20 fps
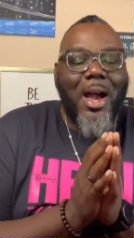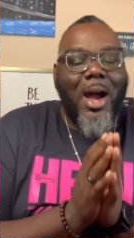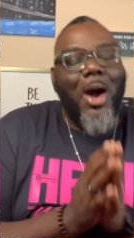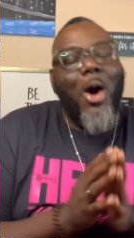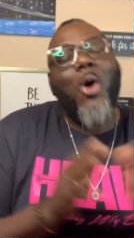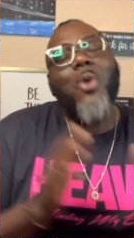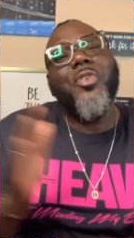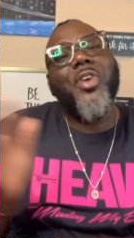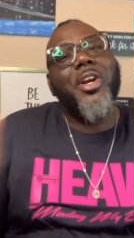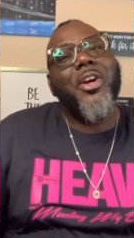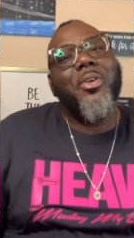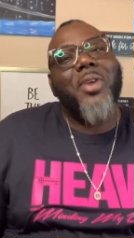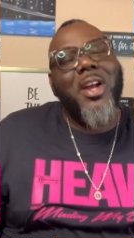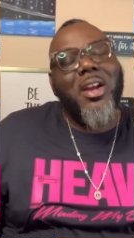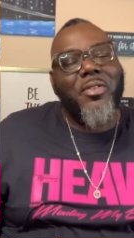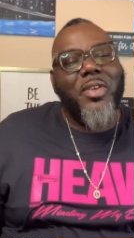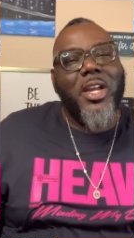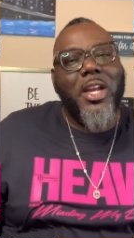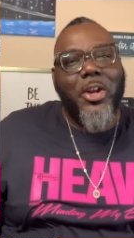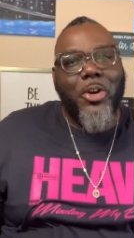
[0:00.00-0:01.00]
Over here on
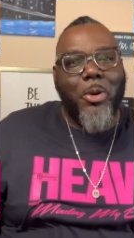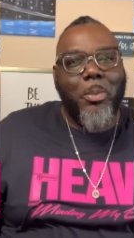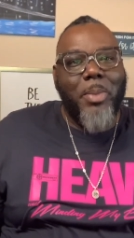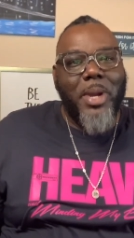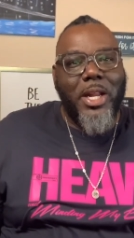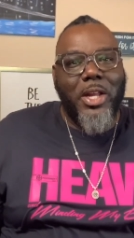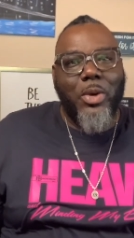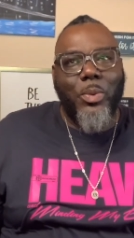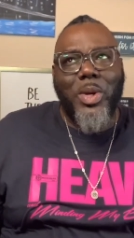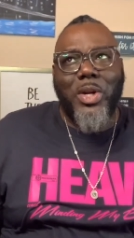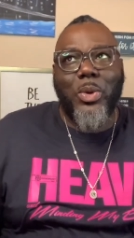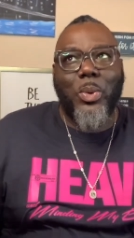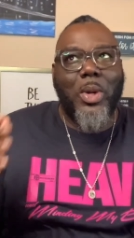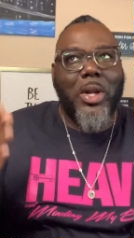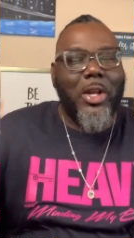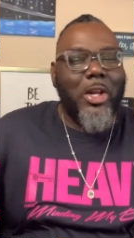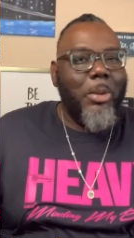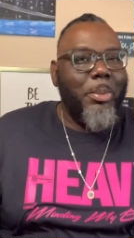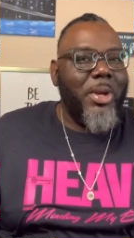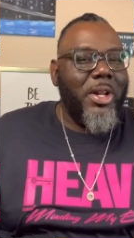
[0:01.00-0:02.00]
Heavy Hitter Media, we do a
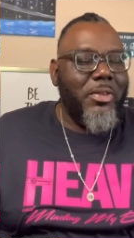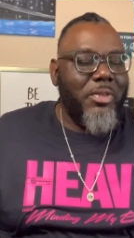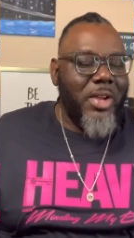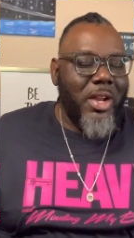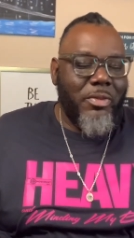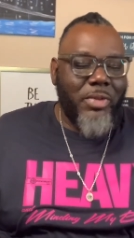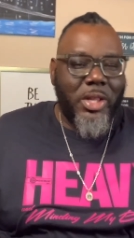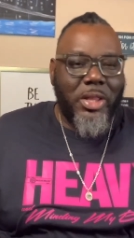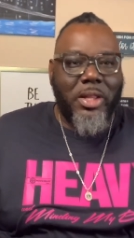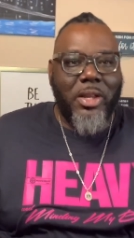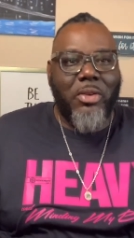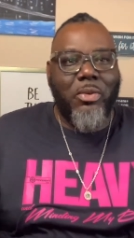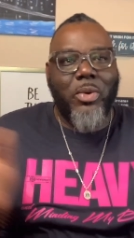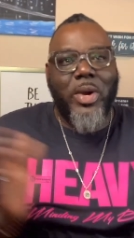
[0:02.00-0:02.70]
little bit of everything.